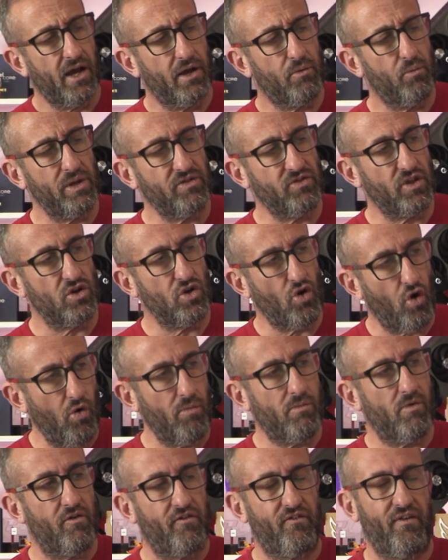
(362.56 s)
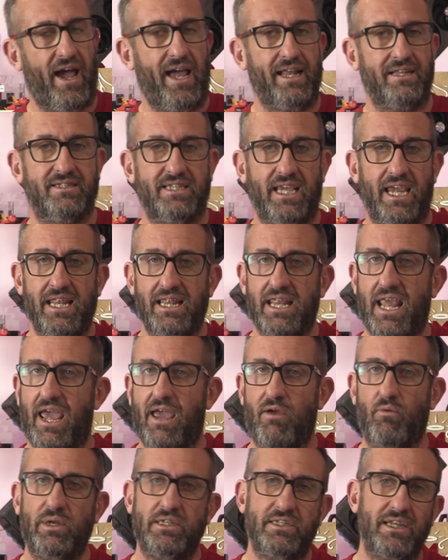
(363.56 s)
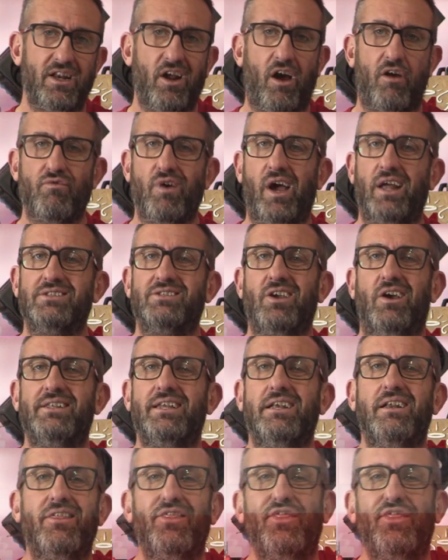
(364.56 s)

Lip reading: with the normal fans in there, we did our runs. I did a